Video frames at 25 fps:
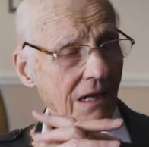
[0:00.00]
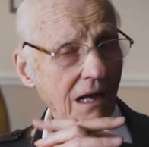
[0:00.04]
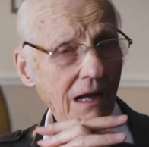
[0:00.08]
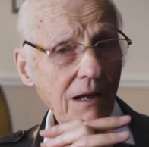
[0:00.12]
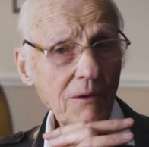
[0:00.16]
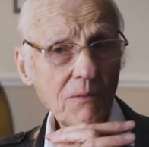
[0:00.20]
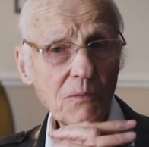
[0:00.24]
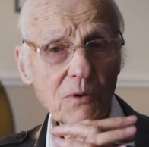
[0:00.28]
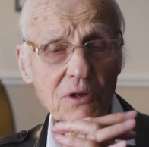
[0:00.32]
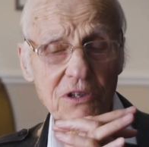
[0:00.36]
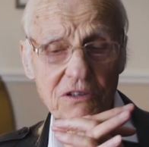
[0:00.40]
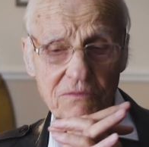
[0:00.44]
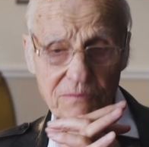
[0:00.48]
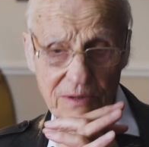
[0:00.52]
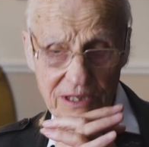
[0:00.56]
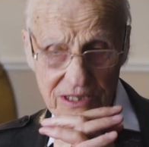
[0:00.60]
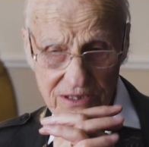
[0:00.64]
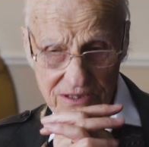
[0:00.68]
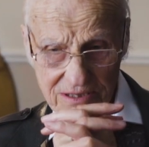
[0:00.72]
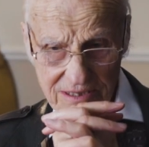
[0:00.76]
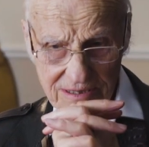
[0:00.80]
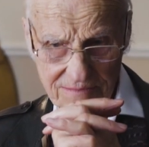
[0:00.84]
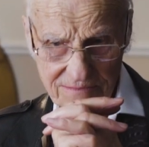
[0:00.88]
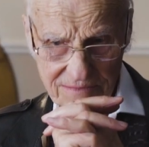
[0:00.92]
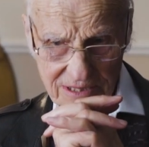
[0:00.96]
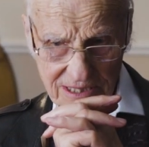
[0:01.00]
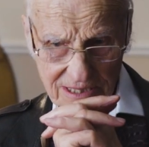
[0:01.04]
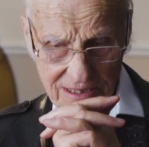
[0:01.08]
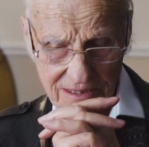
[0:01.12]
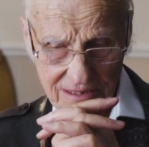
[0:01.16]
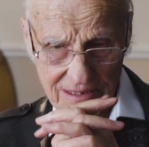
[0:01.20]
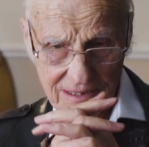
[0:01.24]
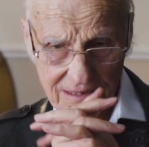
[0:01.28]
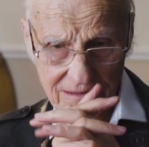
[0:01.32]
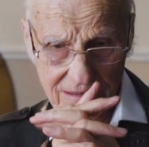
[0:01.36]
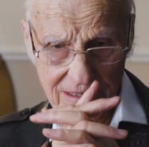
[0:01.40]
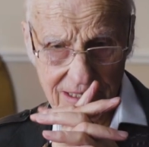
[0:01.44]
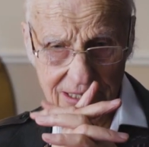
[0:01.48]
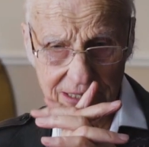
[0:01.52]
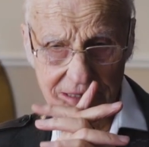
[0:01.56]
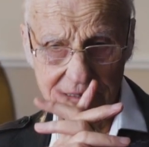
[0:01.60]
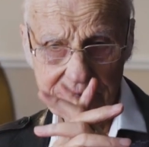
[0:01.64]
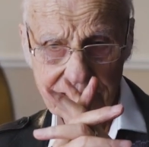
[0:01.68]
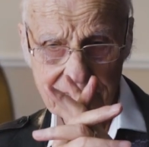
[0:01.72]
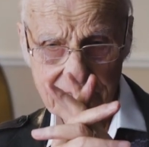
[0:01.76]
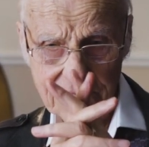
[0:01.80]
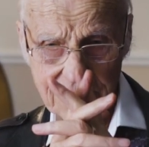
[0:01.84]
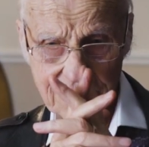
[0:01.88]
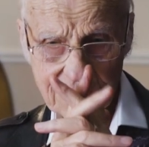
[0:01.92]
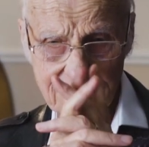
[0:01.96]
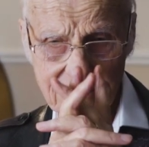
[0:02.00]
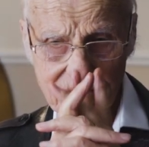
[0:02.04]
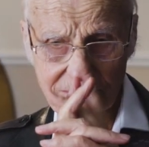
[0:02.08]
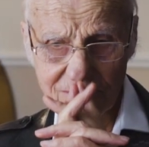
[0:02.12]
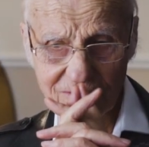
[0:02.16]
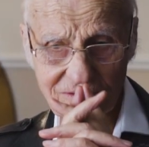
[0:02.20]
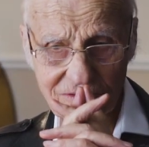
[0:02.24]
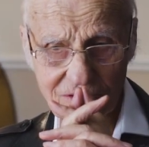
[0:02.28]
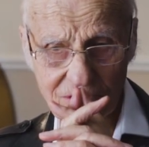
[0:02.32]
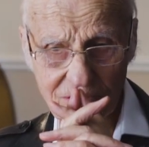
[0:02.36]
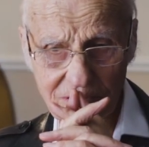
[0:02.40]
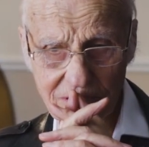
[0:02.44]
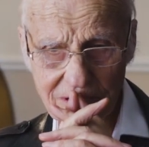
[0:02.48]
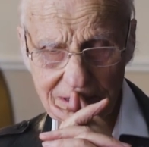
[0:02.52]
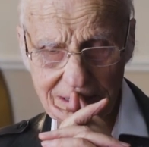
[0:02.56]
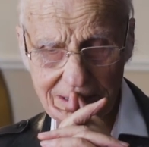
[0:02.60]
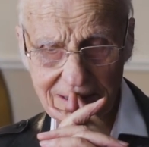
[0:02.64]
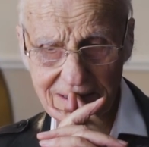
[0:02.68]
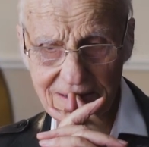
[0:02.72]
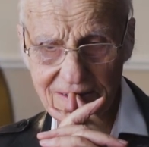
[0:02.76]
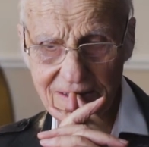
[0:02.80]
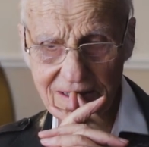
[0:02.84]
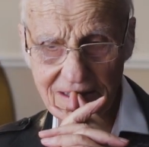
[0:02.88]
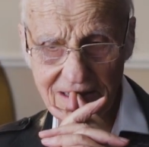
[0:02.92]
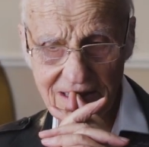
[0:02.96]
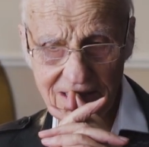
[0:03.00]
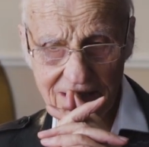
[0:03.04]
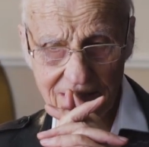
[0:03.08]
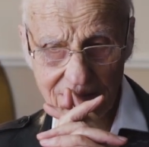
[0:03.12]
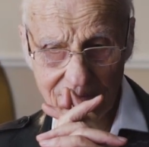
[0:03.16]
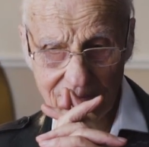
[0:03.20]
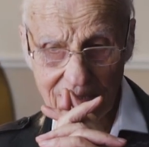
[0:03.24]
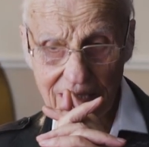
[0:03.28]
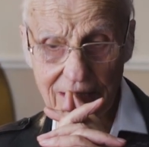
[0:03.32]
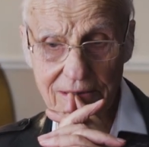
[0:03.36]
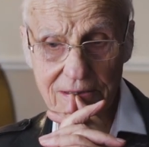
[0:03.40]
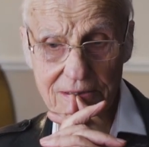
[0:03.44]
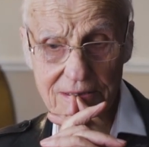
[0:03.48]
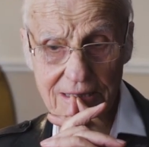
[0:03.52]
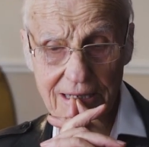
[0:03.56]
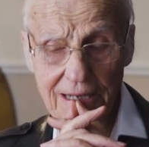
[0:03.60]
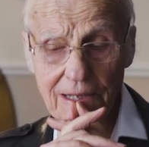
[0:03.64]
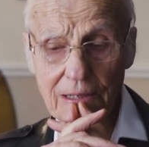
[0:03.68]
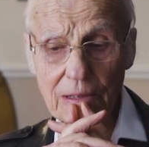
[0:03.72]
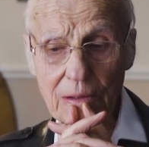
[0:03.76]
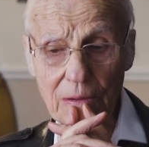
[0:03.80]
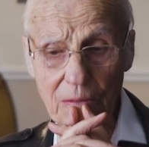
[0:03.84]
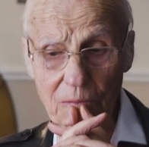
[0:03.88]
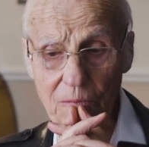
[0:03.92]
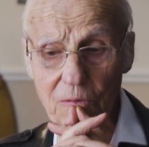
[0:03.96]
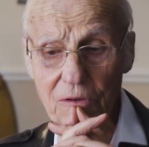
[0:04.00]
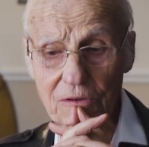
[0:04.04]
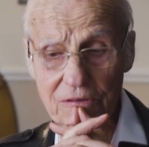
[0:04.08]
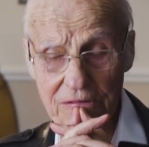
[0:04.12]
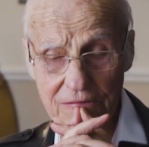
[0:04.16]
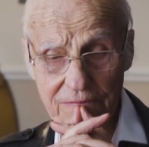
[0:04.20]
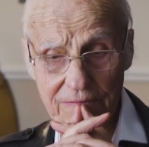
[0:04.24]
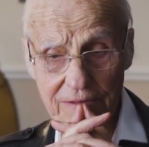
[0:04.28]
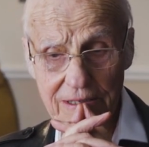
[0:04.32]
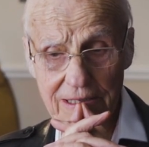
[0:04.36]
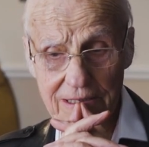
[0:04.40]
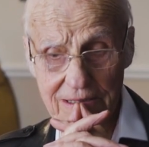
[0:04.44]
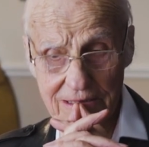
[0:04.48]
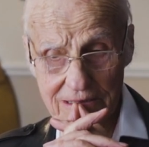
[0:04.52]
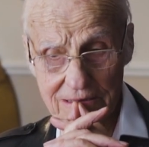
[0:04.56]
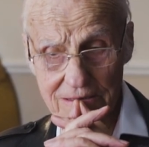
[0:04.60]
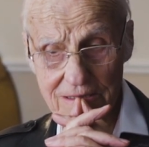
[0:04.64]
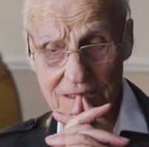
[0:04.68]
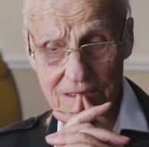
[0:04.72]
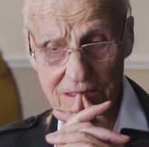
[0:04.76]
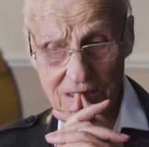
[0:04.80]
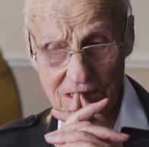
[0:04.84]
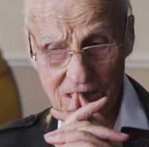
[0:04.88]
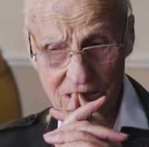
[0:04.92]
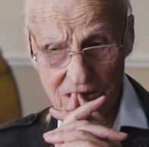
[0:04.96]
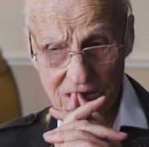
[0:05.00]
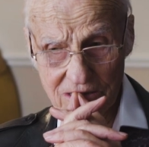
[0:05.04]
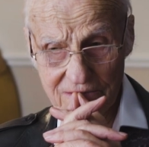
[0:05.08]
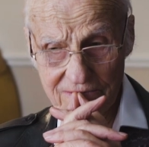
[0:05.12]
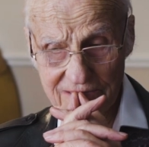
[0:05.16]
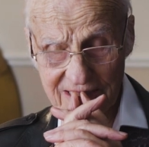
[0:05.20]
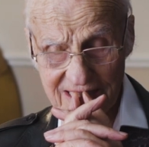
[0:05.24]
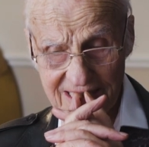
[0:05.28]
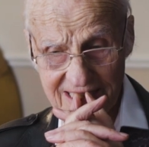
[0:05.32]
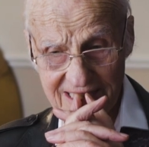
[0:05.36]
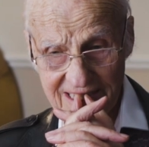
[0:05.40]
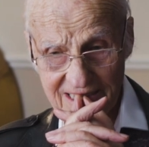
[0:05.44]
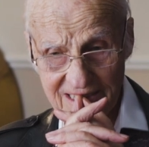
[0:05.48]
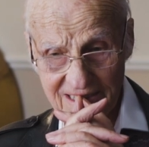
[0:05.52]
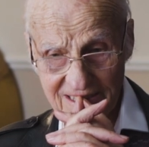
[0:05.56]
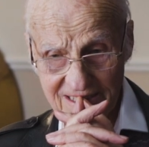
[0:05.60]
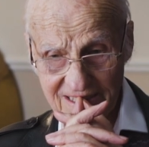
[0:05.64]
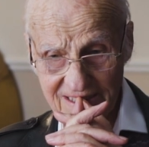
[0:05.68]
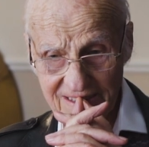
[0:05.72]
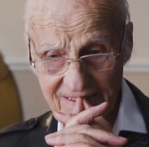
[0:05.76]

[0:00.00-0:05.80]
It would have been something that they discussed beforehand. I say it would have needed a lot of light.